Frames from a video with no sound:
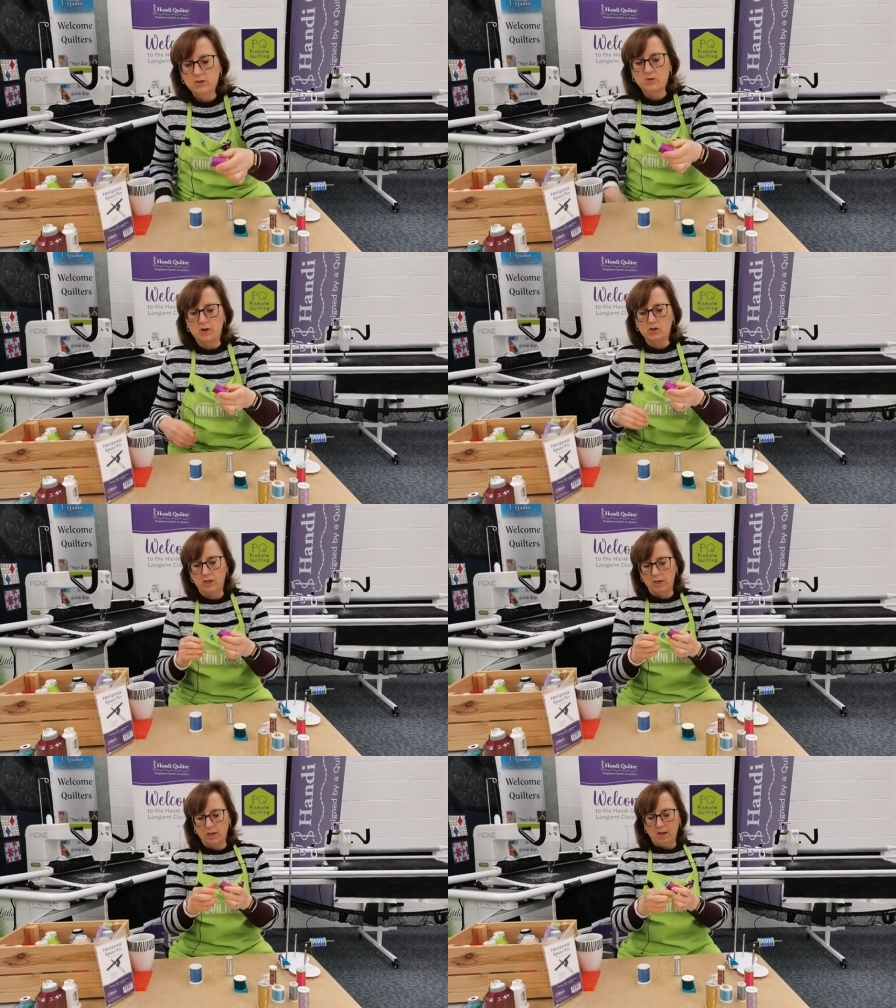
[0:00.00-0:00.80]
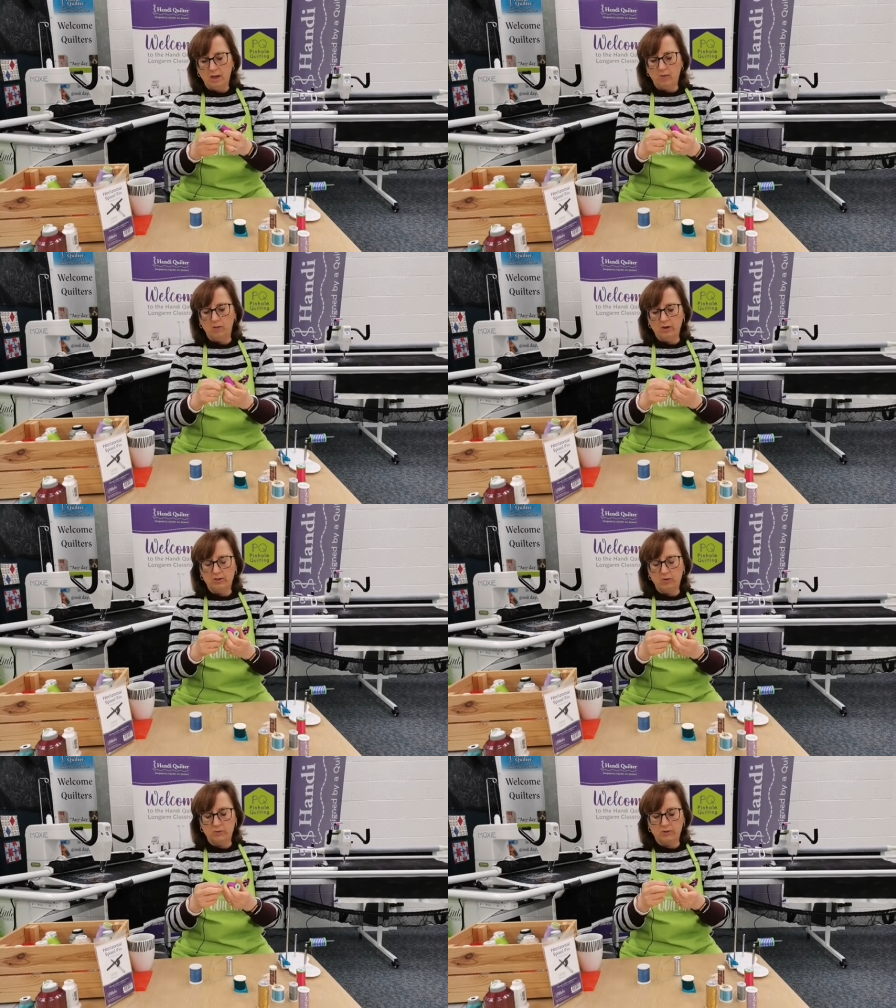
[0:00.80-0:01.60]
structure, and what
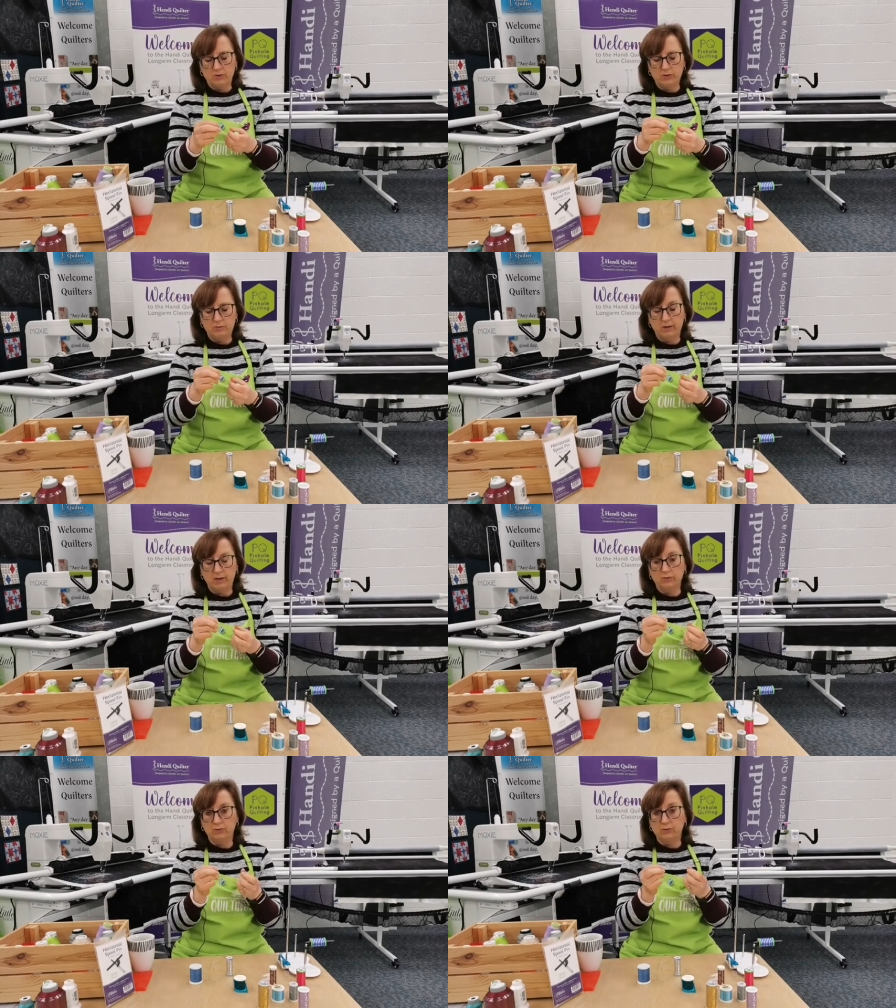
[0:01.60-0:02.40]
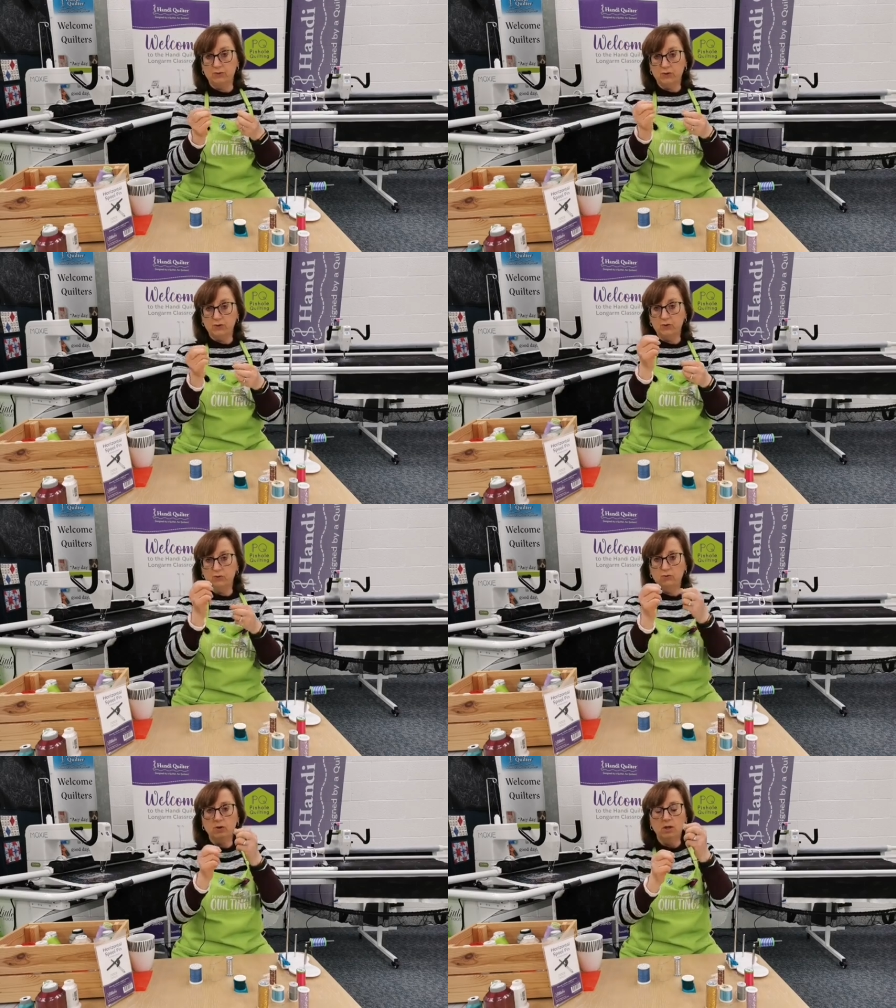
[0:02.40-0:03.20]
you don't want to do by going through
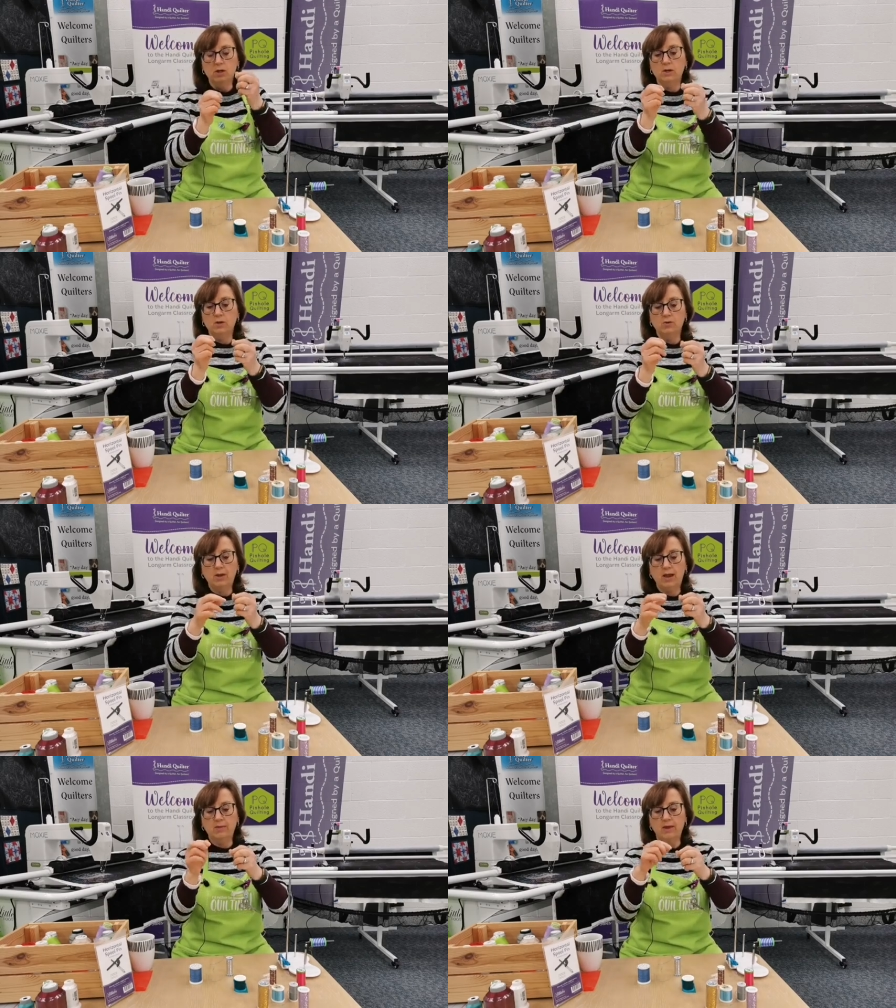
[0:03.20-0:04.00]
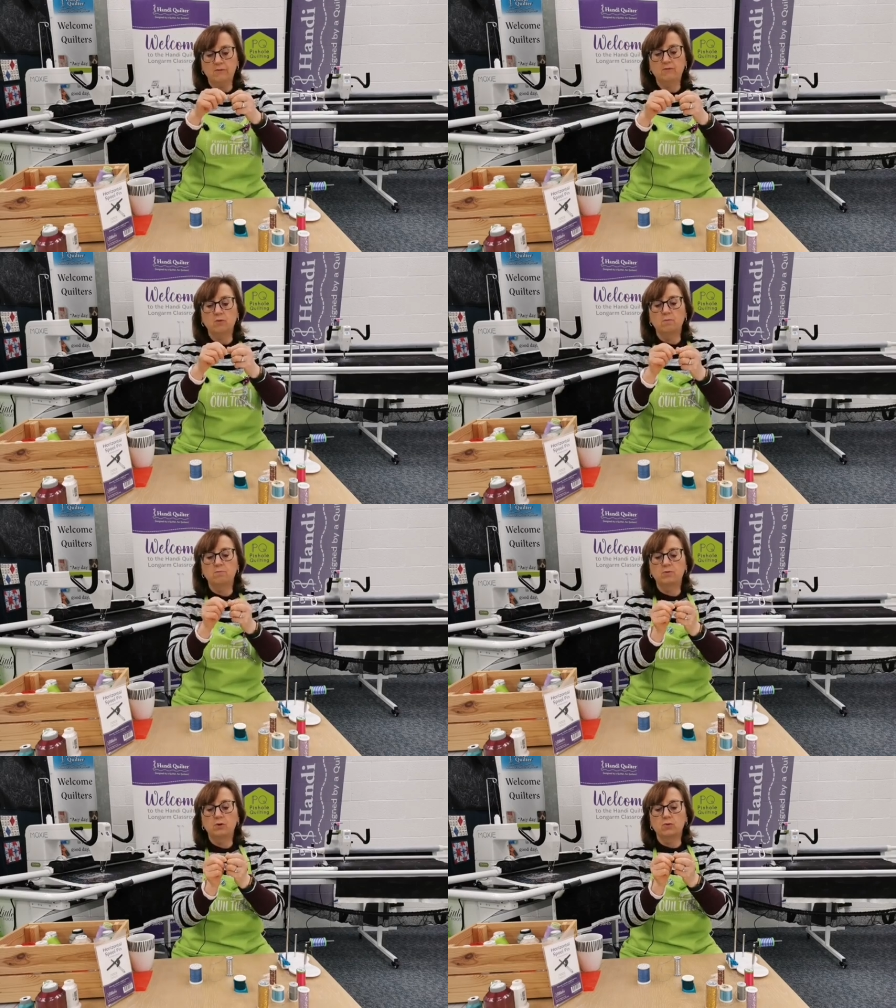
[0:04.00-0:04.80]
two, you can
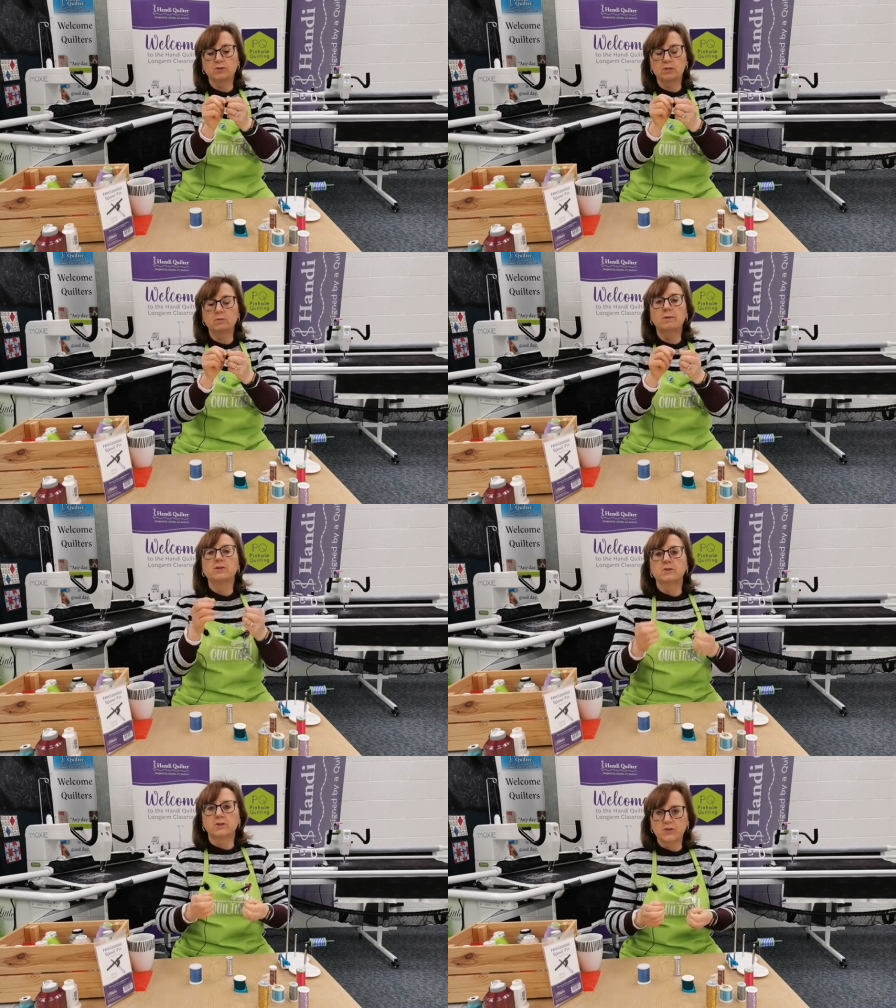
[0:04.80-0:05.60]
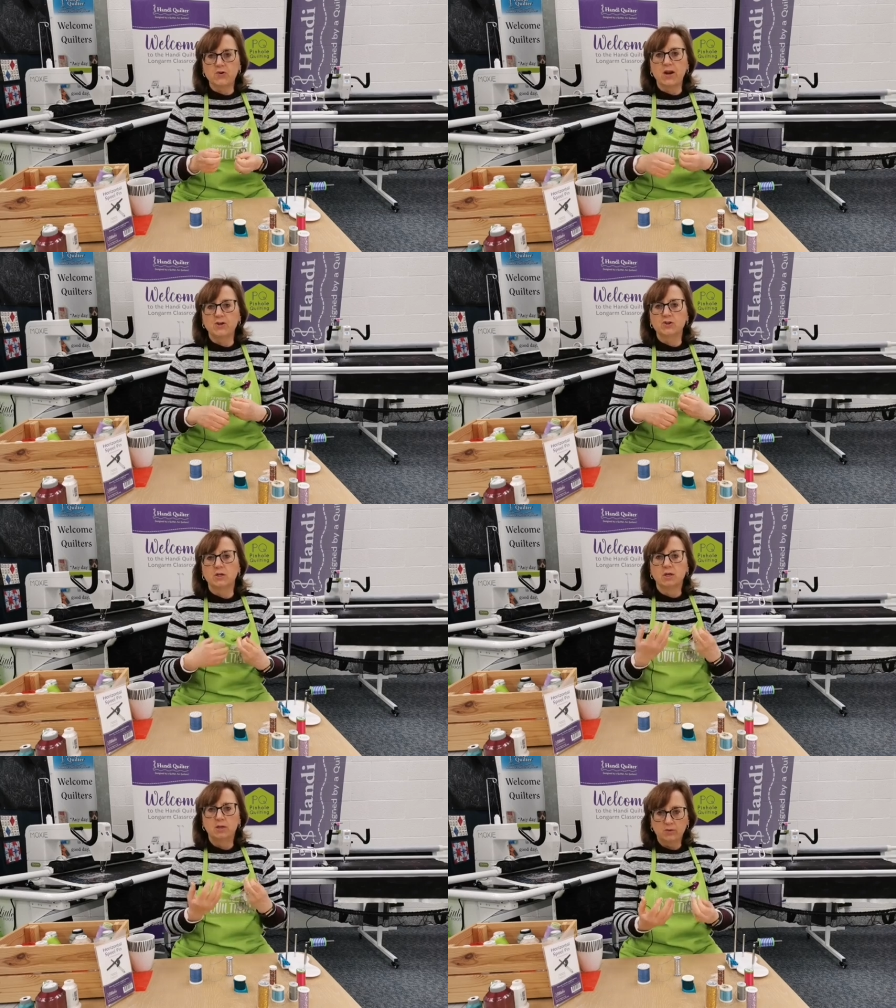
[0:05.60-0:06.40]
therefore cause it to bend and stretch.